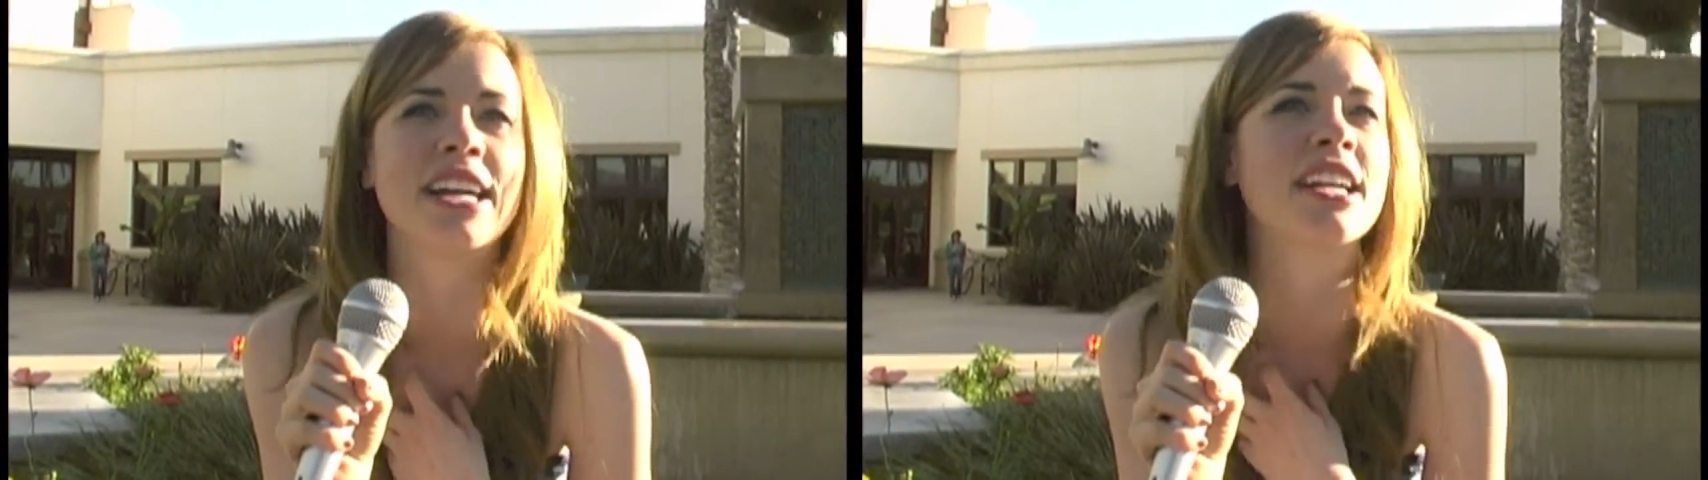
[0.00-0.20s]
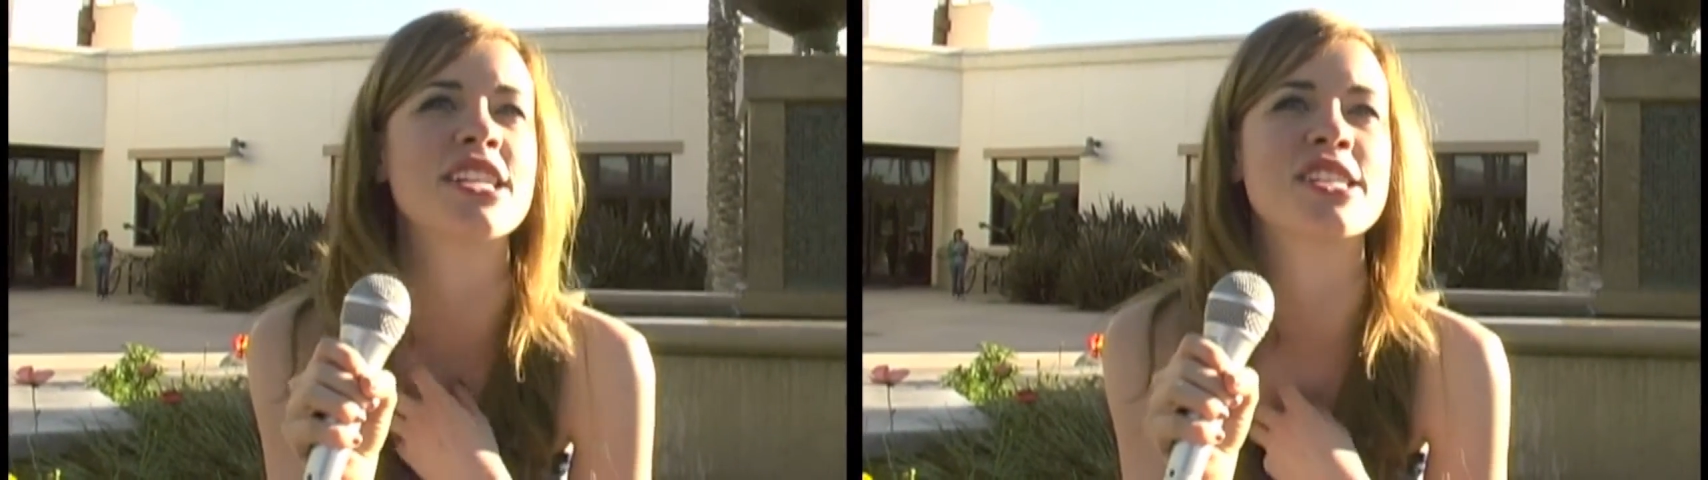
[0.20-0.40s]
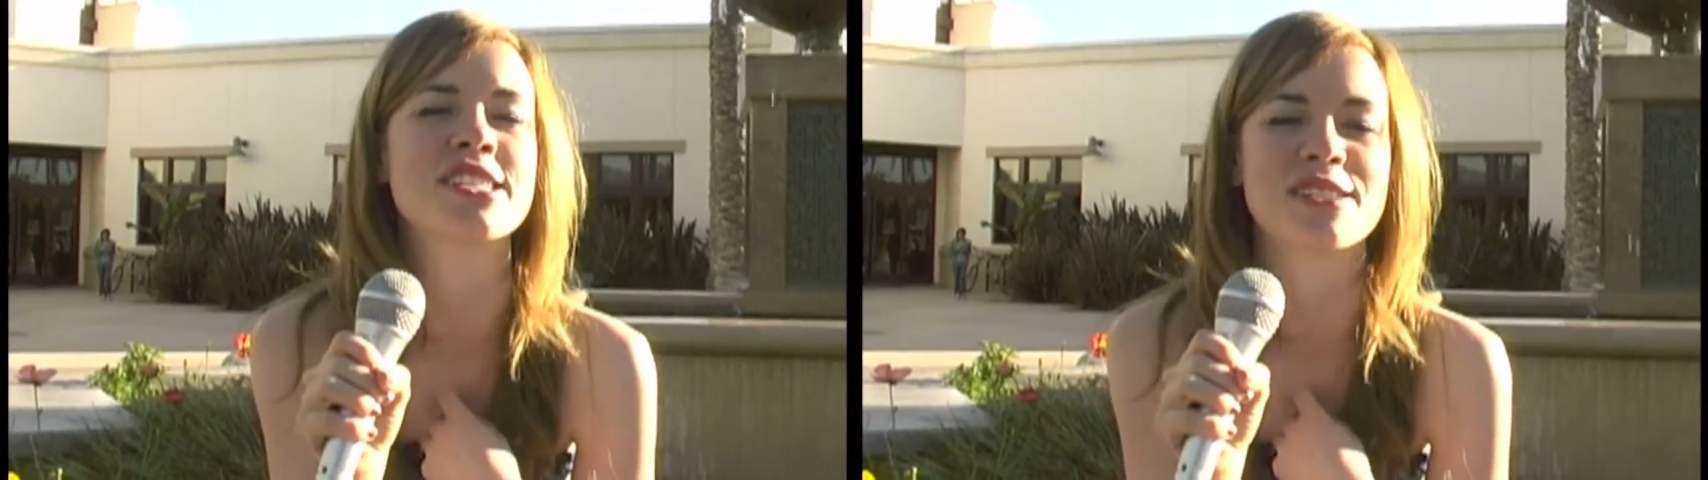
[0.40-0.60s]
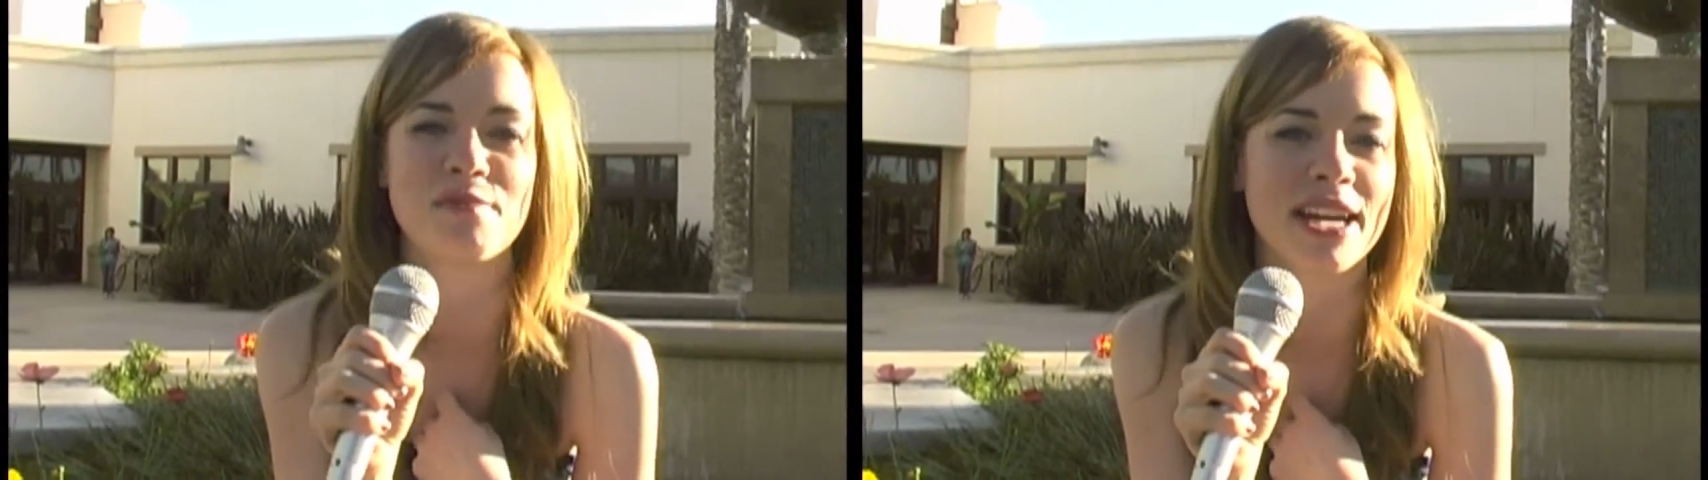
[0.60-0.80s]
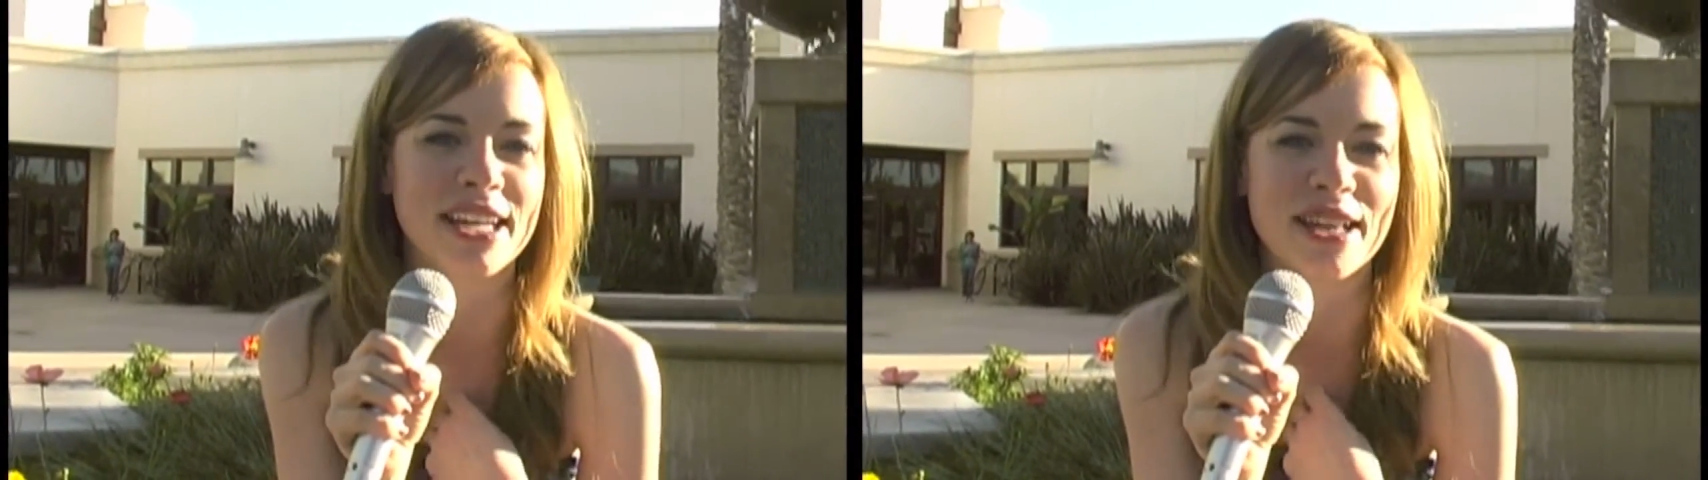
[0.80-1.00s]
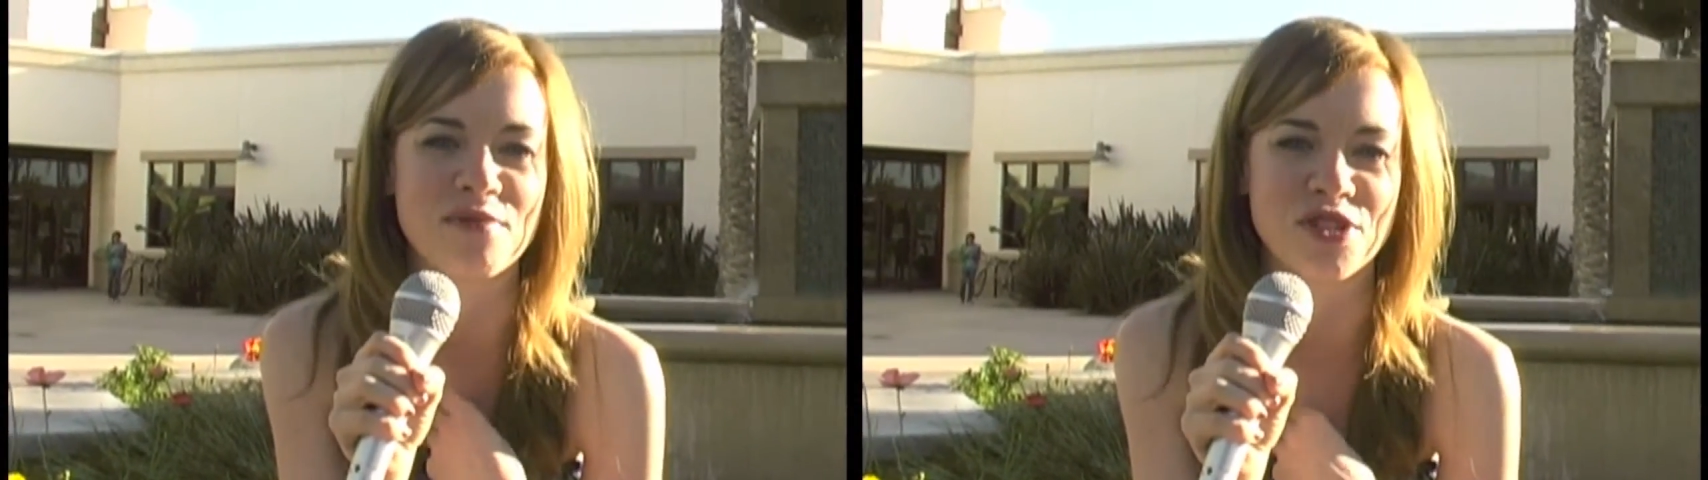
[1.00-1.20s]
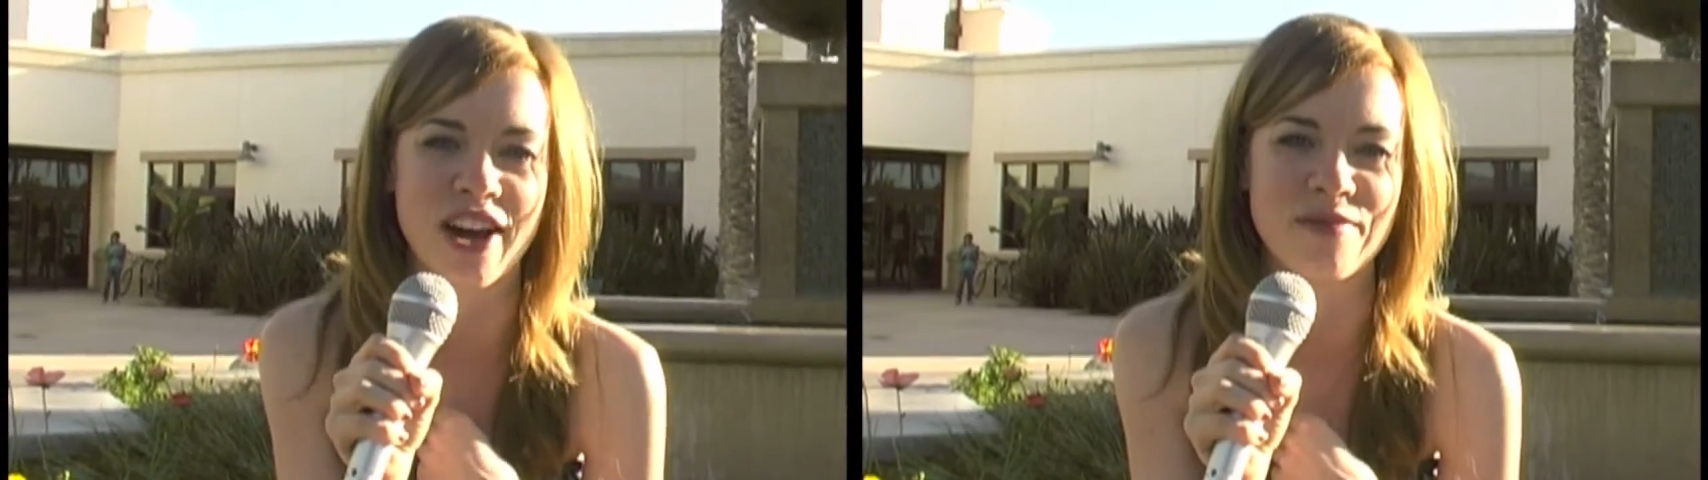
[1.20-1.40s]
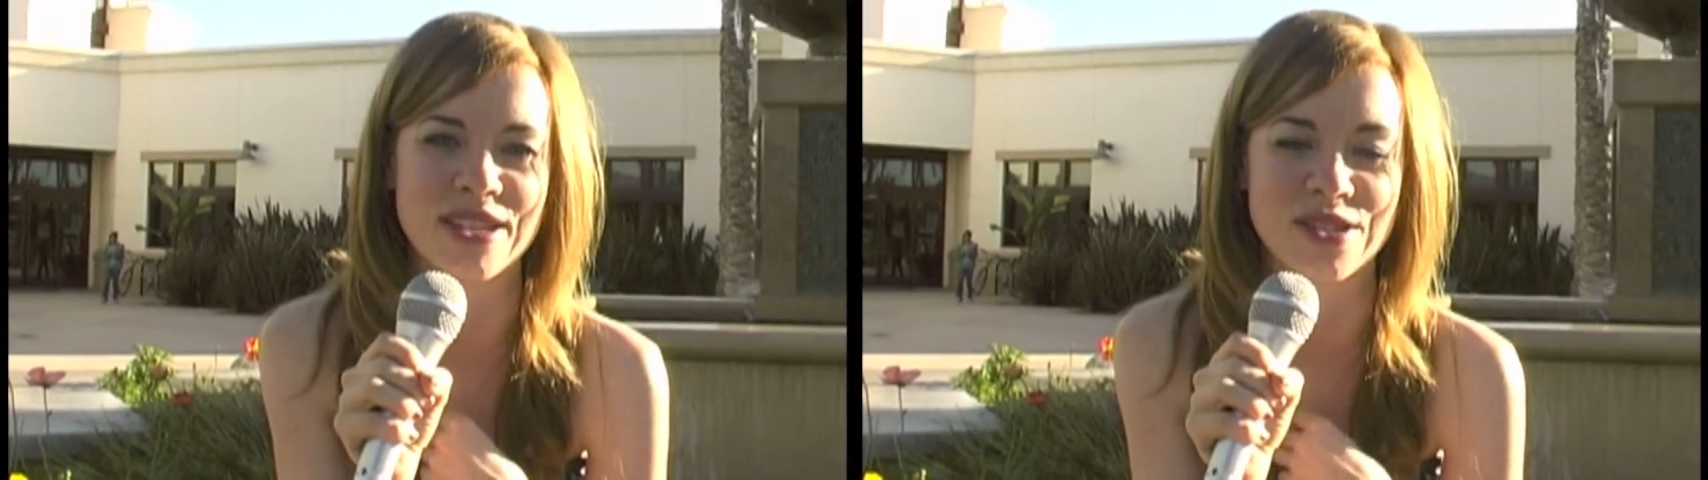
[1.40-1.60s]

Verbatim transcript: auditions and making them drive me.